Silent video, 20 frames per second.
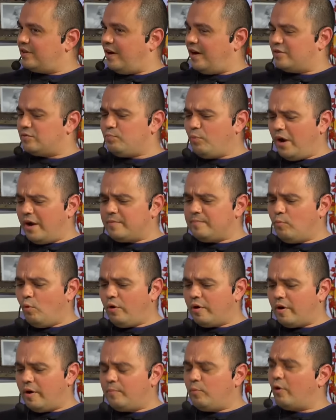god. More, so
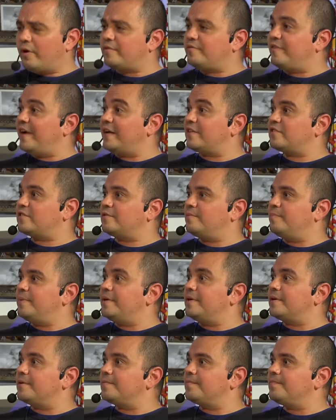more, for a more you, advanced. For you, being.
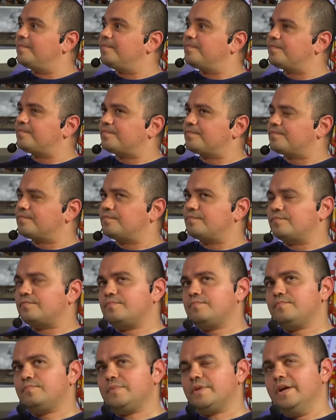what is God?
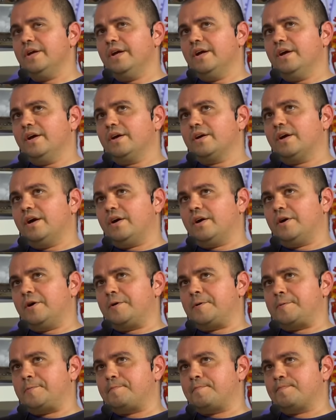
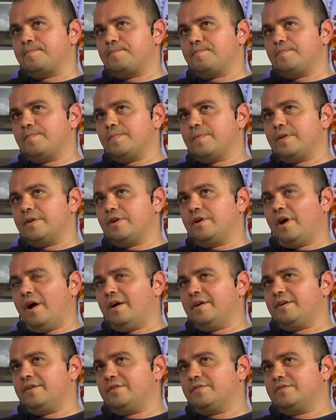Um, it's like a being.
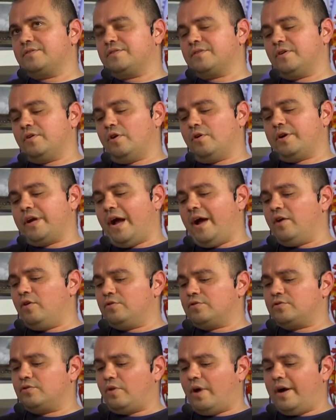God is energy. Okay, I
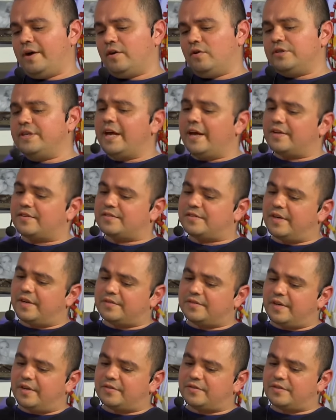also I, yes,
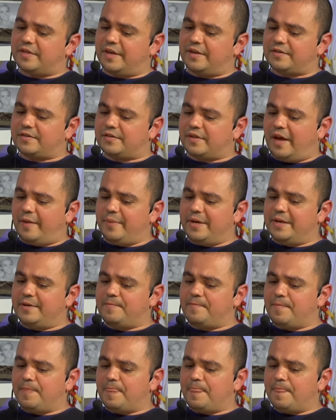yes, yes, yes. I
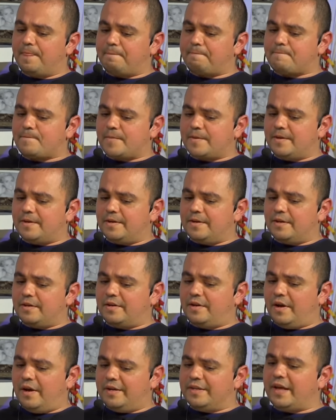mean,
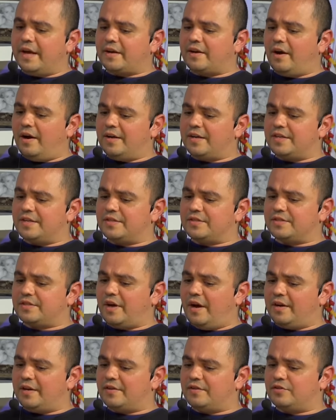God, yeah, God is
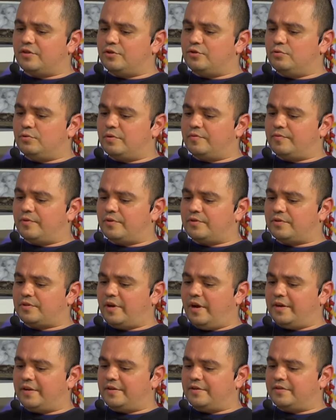God is the universe.
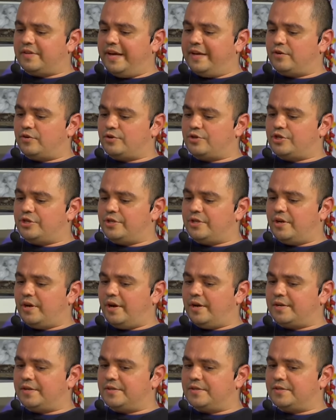God is energy.
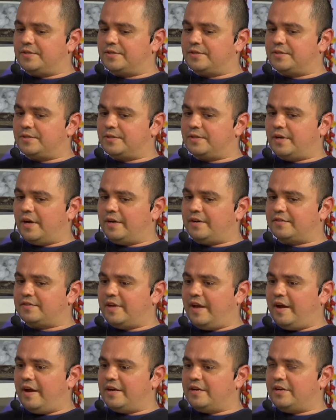God is God is
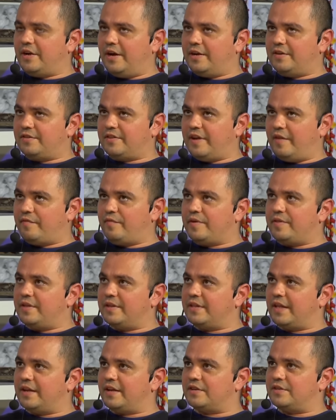God is
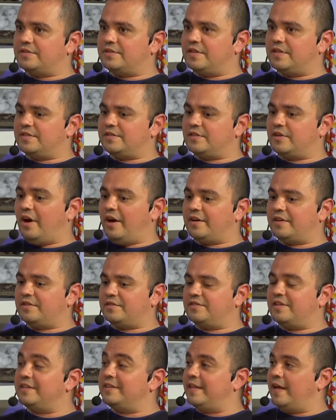everything that exists. God
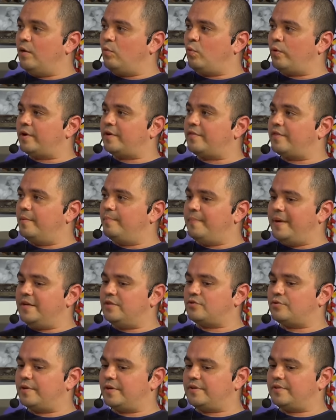is the network, the
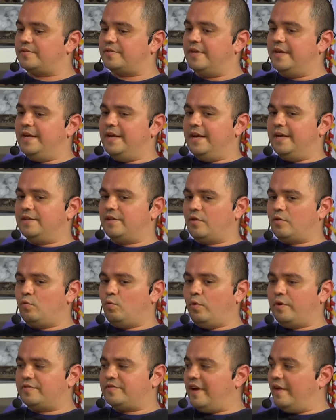matrix, in other
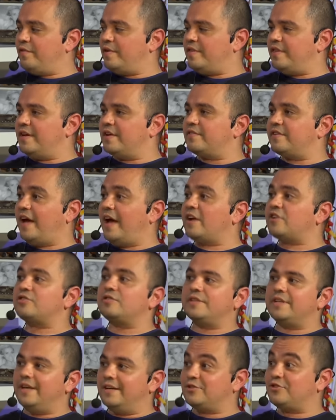words, everything is
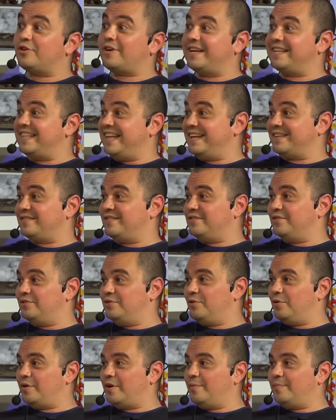actually interconnected. You
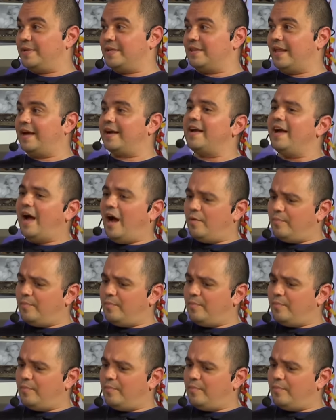know what I mean? Like uh-huh. I